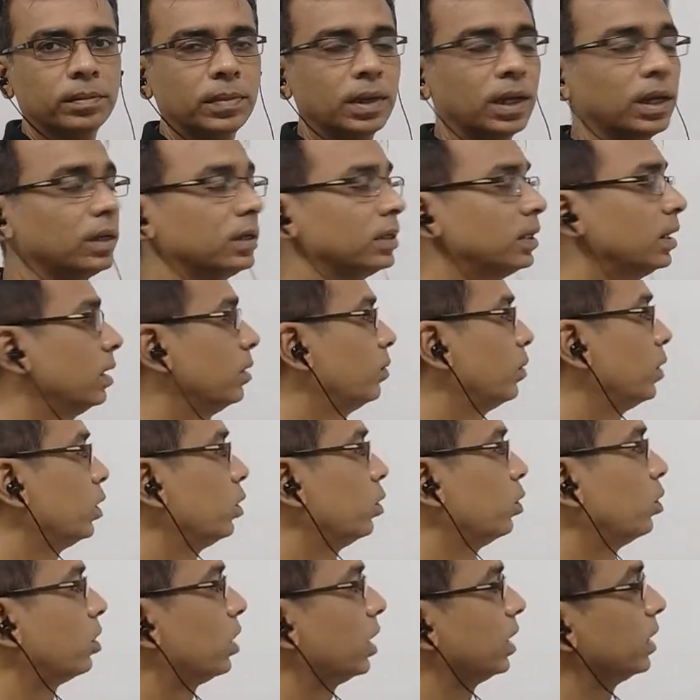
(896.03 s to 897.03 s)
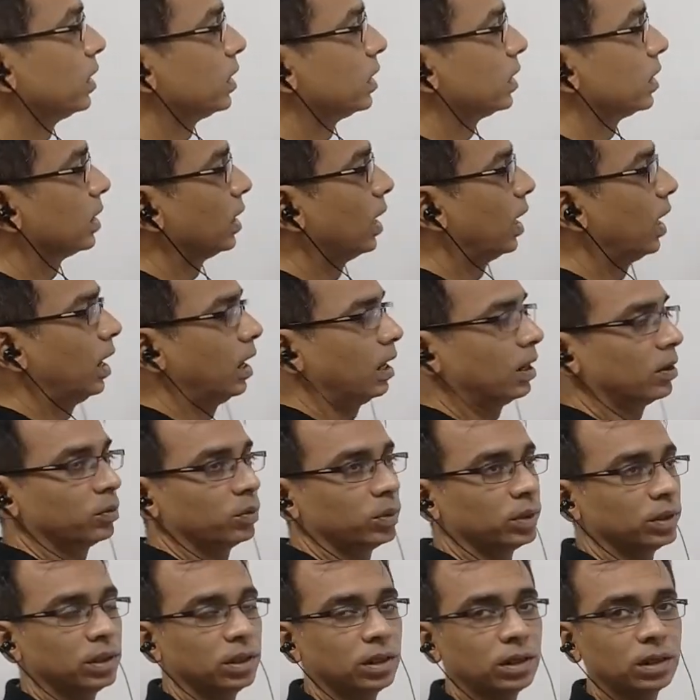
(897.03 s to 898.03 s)
And then we don't write R
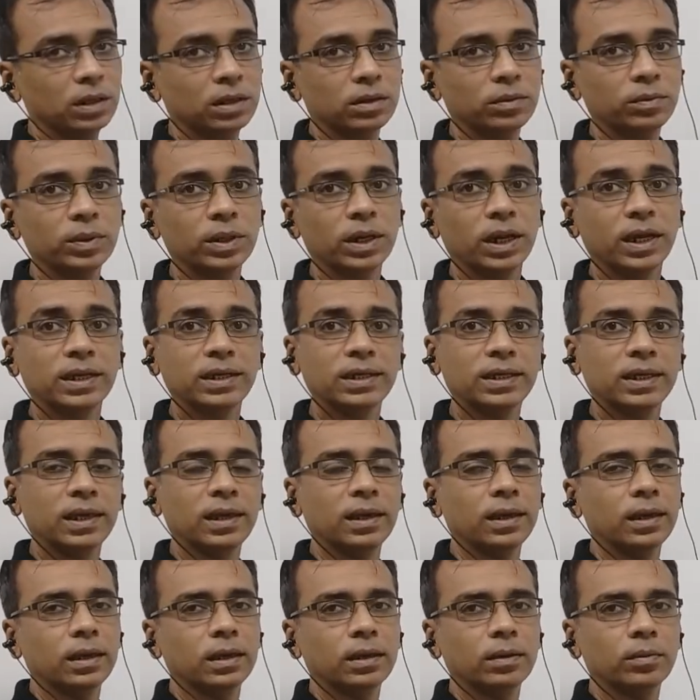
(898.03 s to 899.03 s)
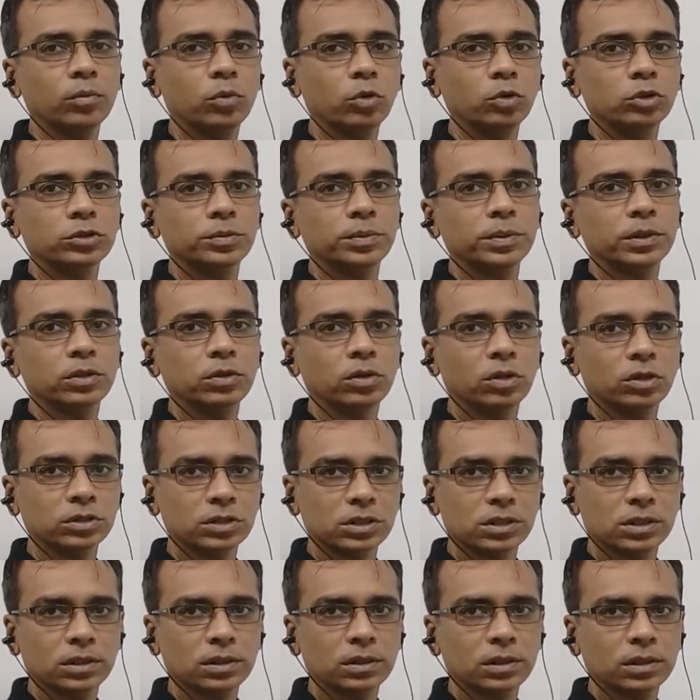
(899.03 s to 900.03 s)
over there. We write K, Boltzmann
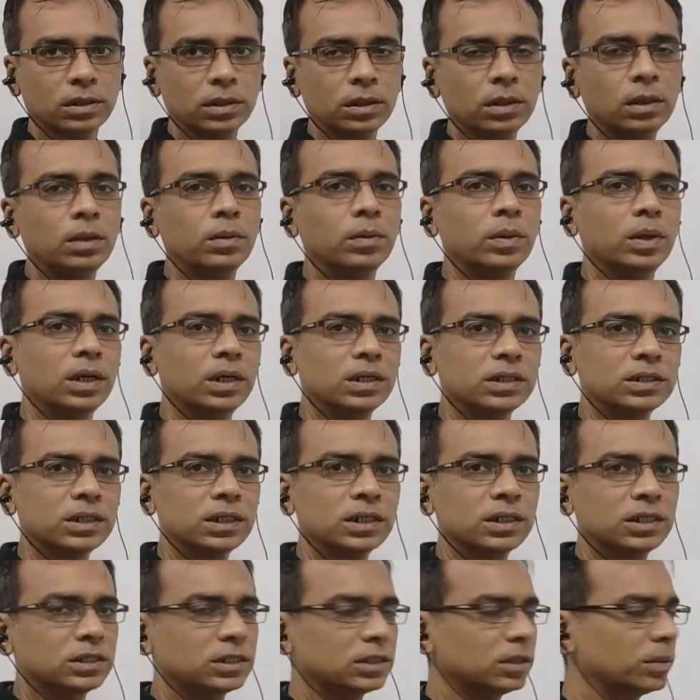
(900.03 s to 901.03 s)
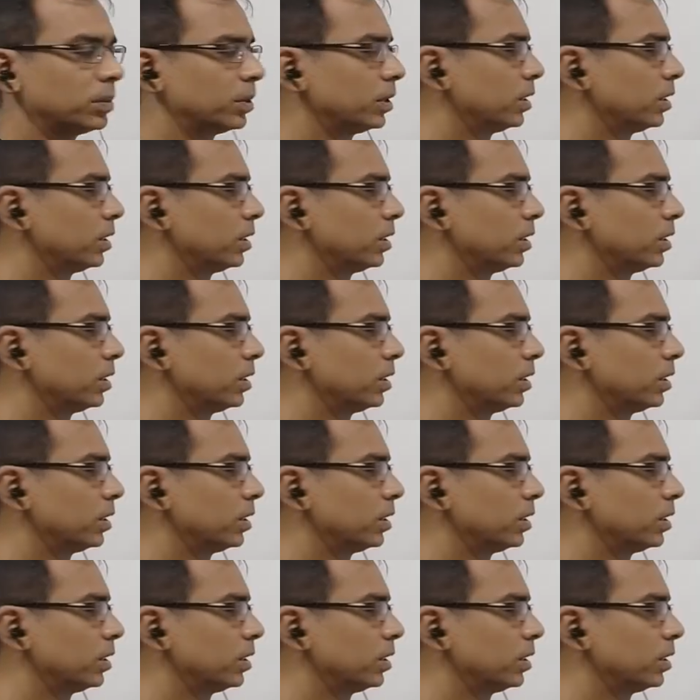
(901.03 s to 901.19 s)
constant. We'll discuss it some